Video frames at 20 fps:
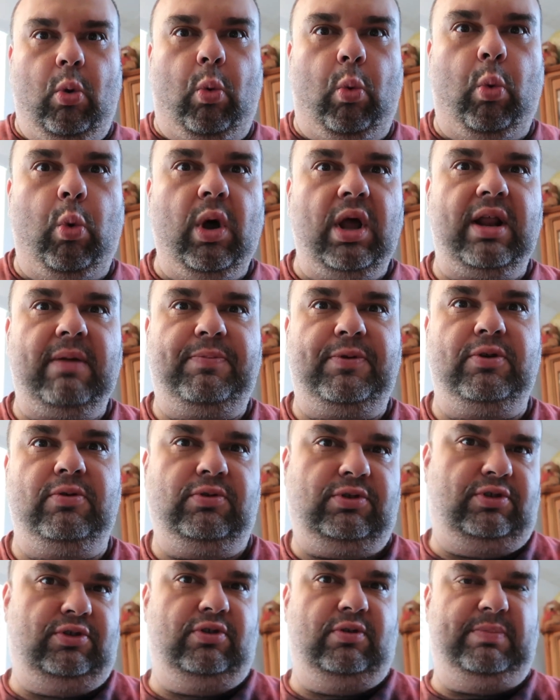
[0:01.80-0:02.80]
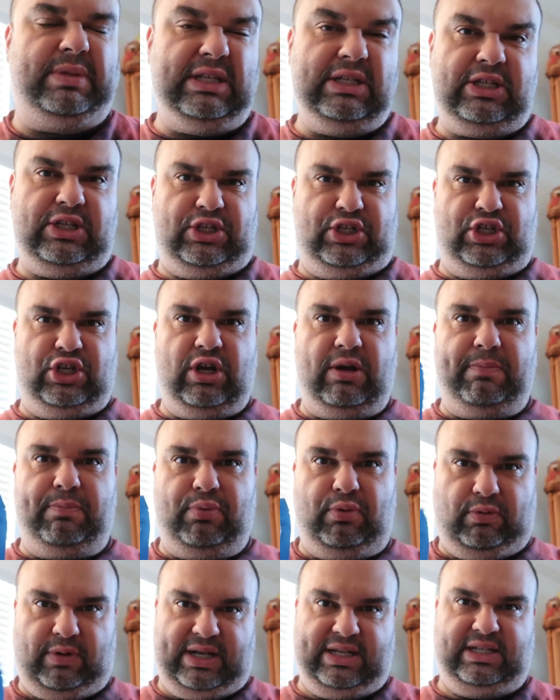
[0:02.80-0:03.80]
What up, YouTube? This is your
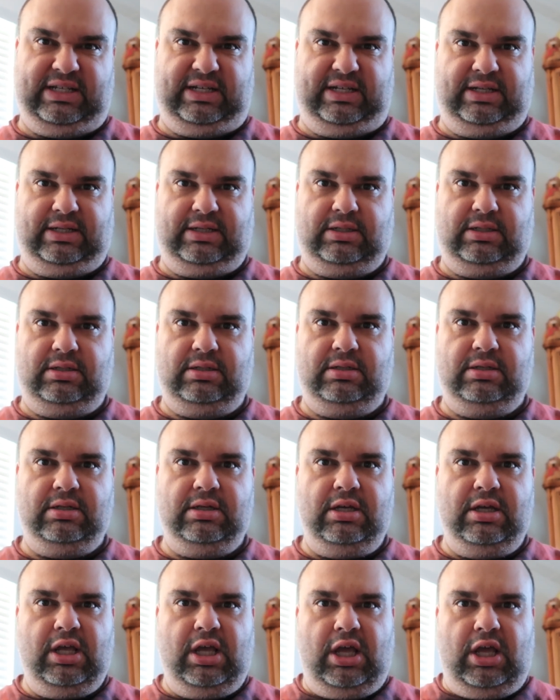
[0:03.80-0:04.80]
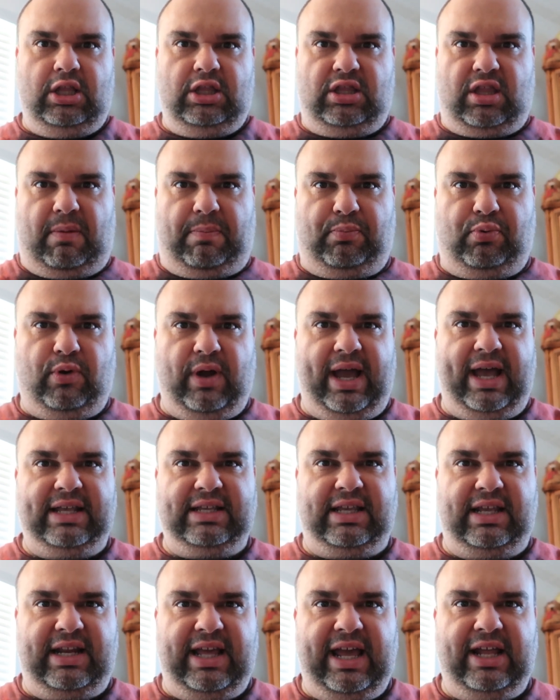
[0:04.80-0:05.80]
president, the
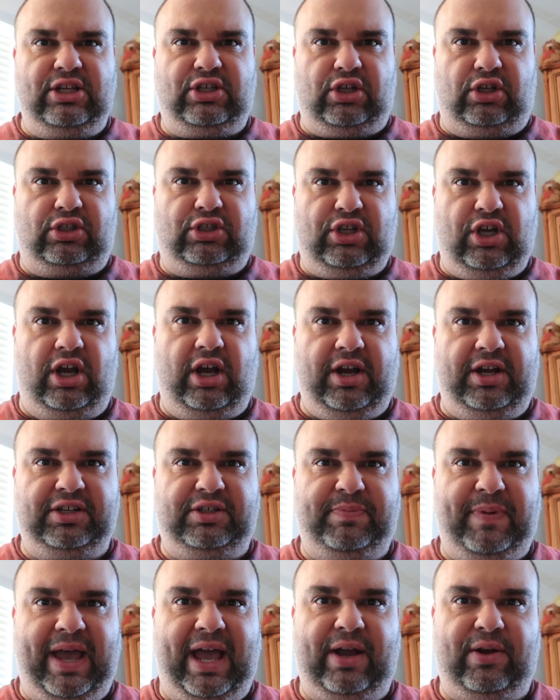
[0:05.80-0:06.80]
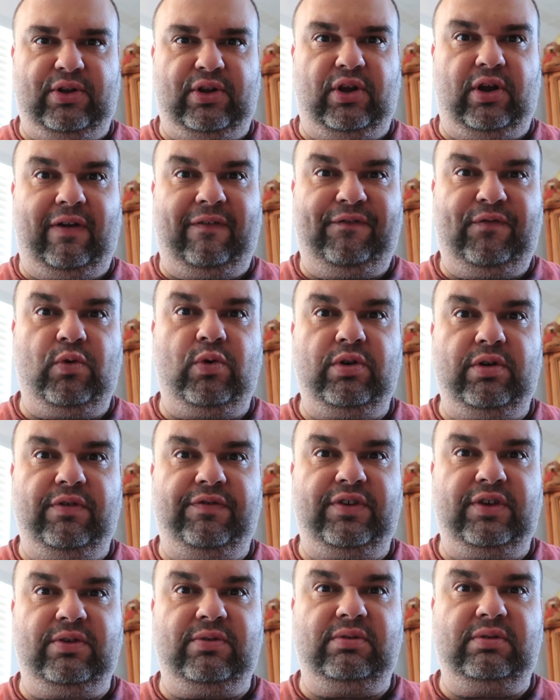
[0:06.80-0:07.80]
presidential tourist, back on our food
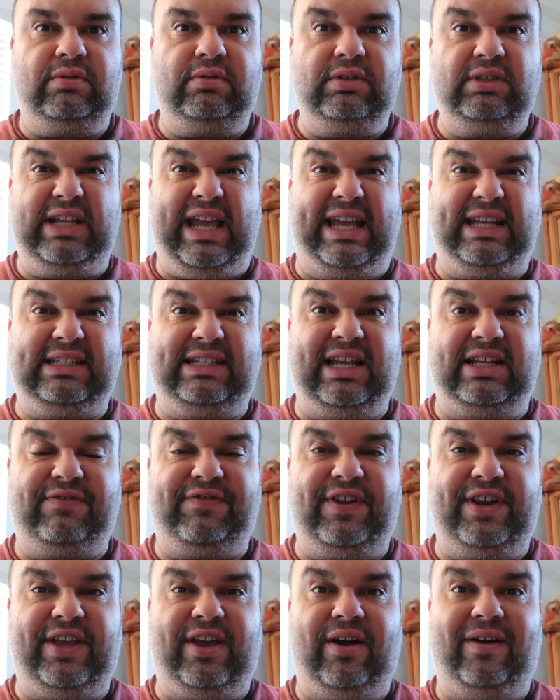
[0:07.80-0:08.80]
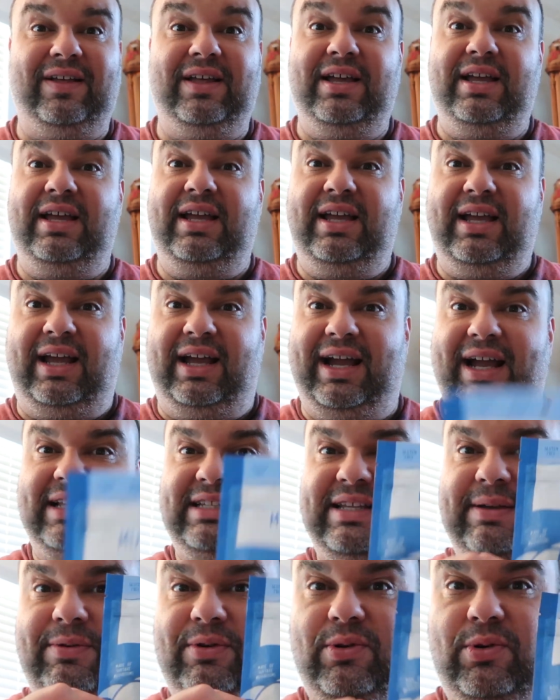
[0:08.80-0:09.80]
review taste test video. I
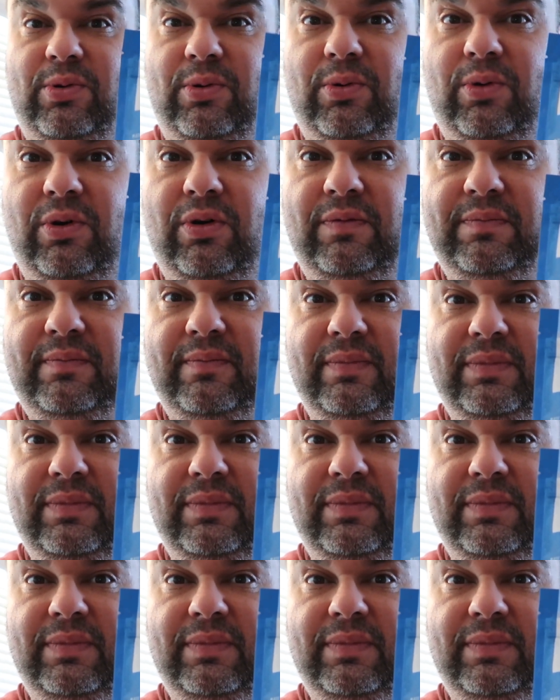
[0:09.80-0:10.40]
got something cool.